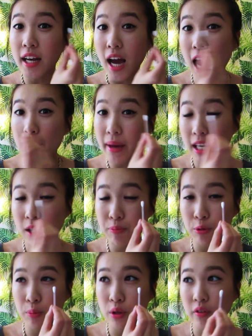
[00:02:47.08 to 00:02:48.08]
an eye
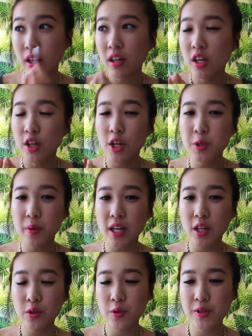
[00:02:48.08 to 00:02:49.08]
makeup remover because when
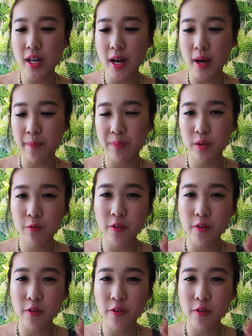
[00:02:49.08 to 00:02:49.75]
I use um